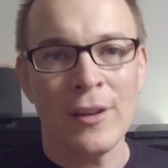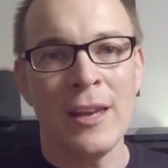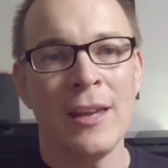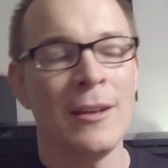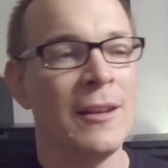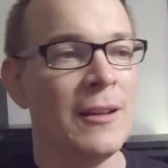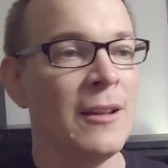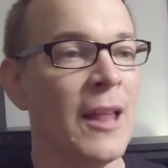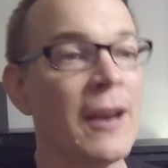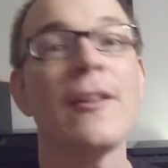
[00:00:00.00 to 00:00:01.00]
and a
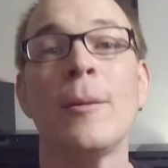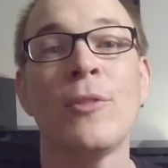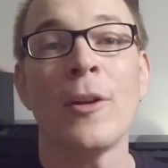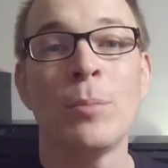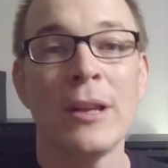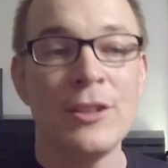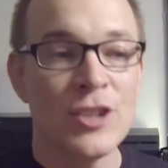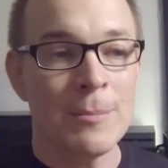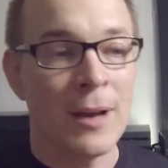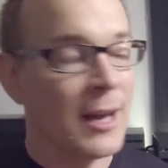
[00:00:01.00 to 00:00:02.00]
lot of times they're playing
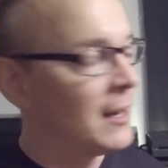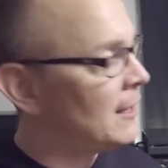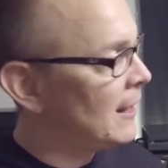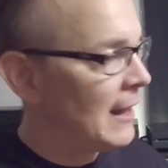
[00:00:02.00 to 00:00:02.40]
Gmod,